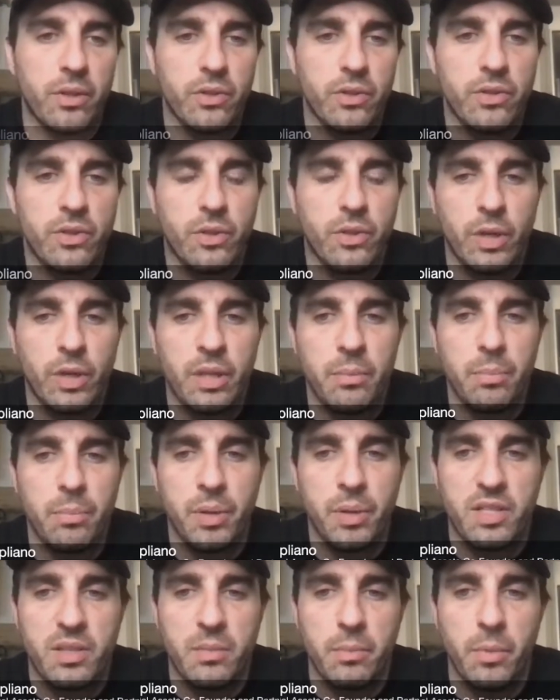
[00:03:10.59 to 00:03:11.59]
There's 30
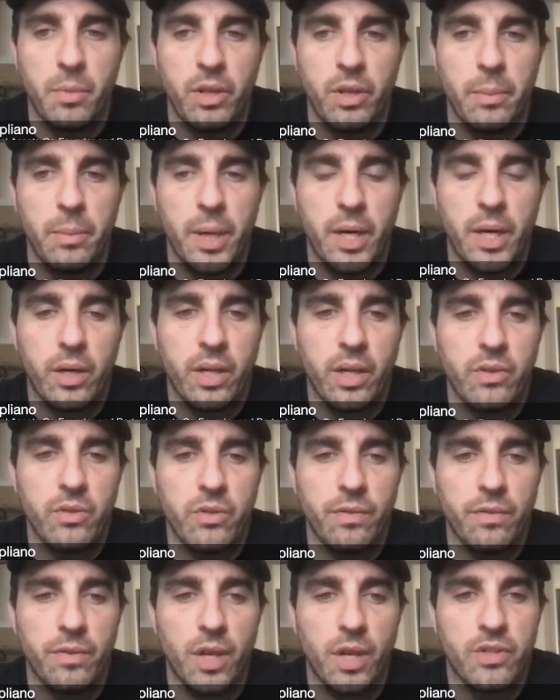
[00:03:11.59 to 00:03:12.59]
plus a million
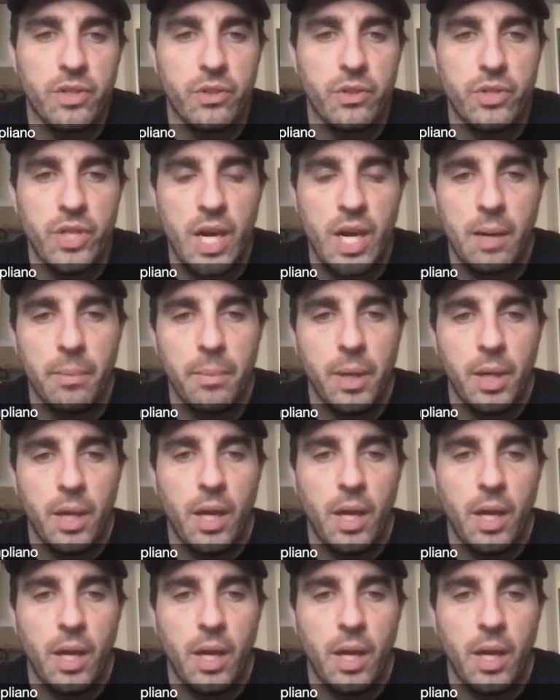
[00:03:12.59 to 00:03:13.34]
Americans who've lost their job